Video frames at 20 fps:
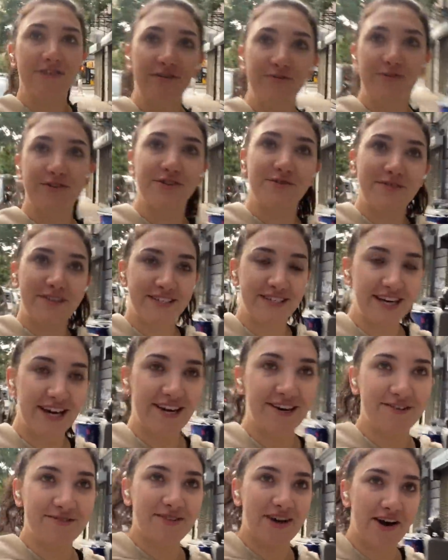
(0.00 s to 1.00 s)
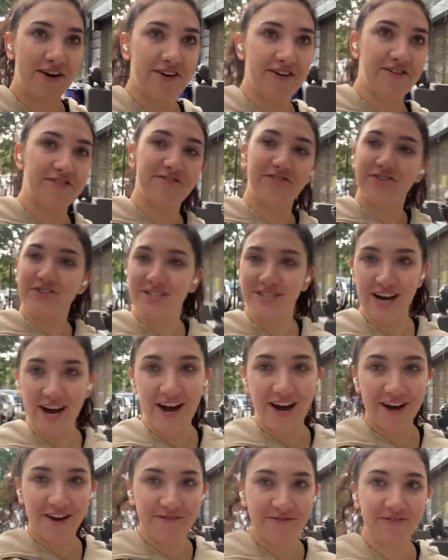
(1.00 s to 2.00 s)
which I'm excited about, her first
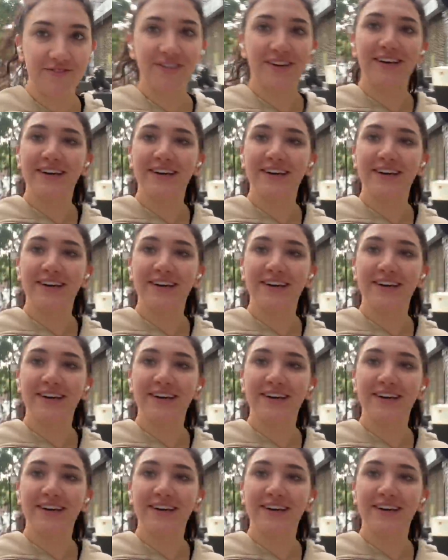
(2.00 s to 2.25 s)
time.